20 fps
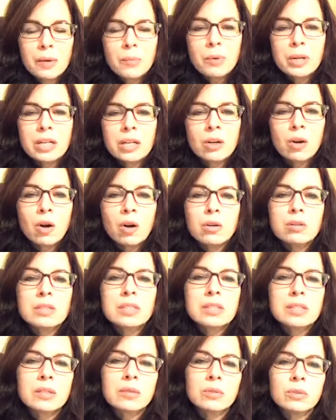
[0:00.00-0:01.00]
And we can
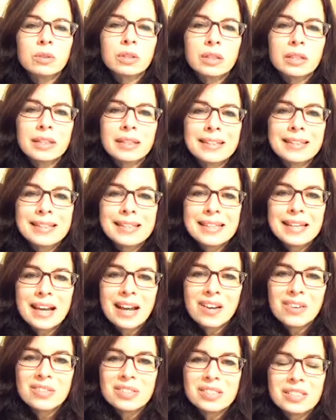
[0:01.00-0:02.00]
also look at the
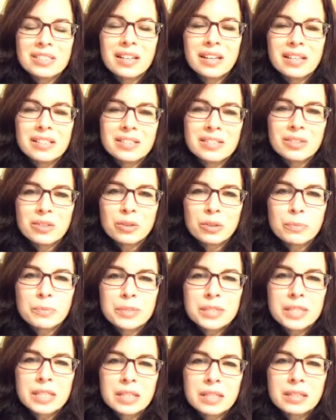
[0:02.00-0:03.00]
outside
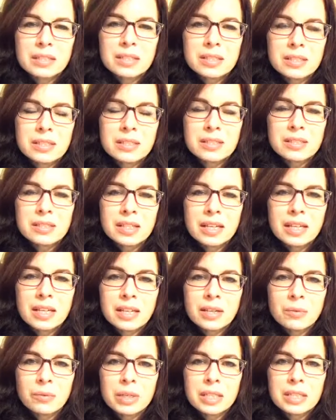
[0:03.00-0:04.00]
circumstances,
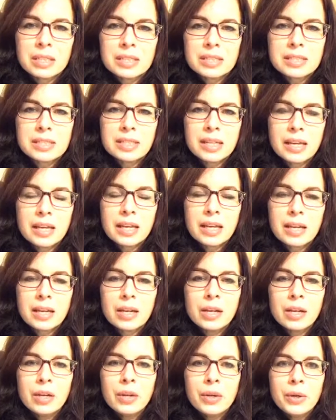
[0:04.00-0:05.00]
and we can say,
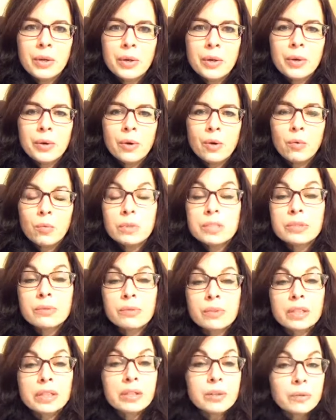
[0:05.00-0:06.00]

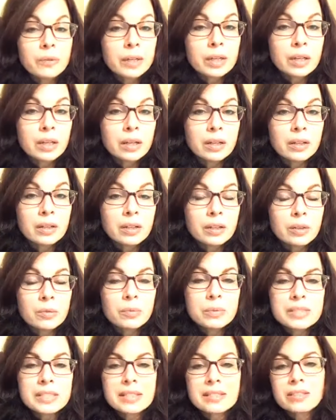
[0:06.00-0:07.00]
what's really going on here?
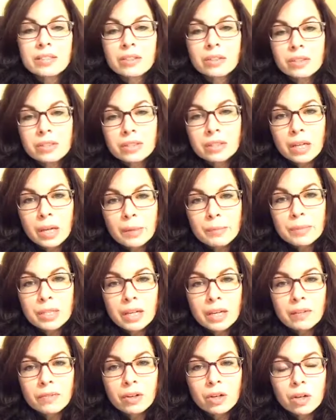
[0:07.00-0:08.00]
Was this a good time to
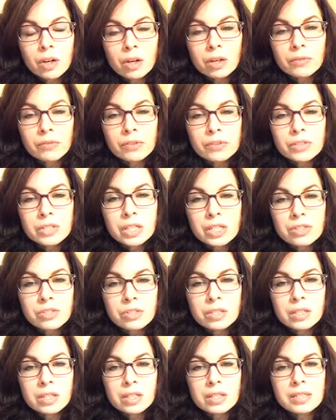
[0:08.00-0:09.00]
have a
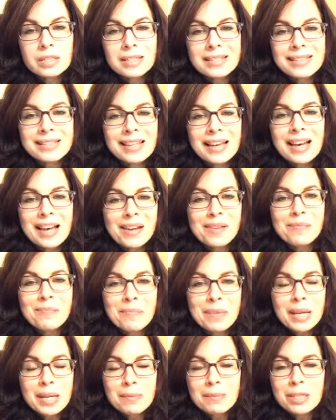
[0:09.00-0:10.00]
conversation? And did that
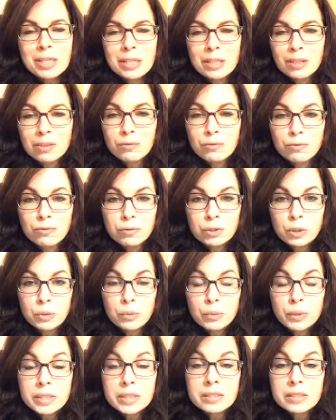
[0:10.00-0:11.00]
maybe
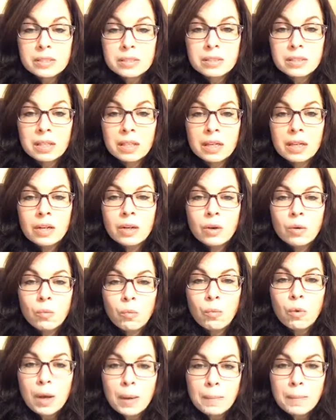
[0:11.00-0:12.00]
influence
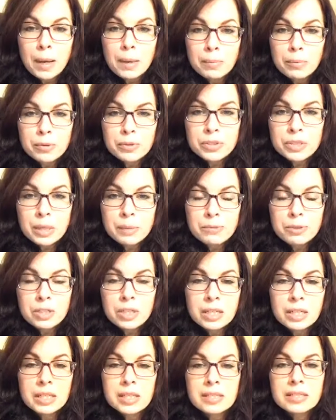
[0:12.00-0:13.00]
what my
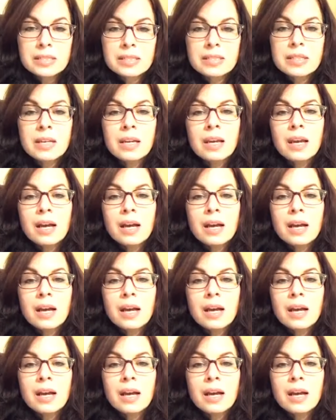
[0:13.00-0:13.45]
perception is?